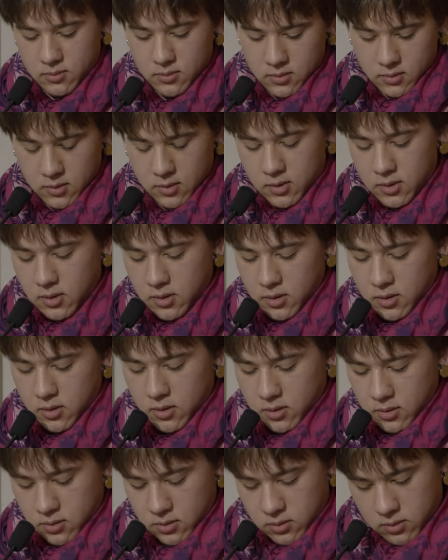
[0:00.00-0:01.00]

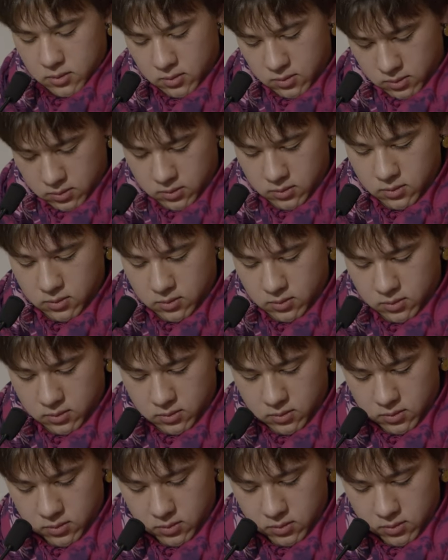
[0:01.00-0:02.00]

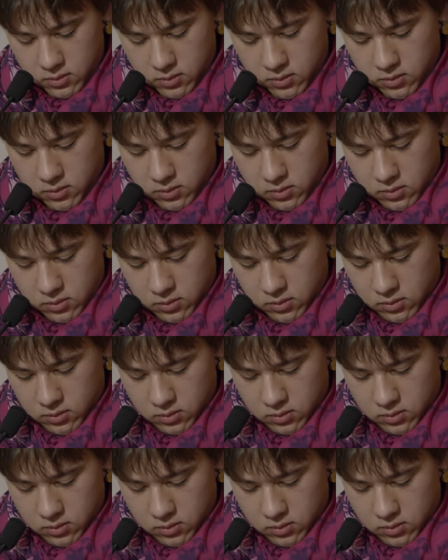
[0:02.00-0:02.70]
Nobody speaks.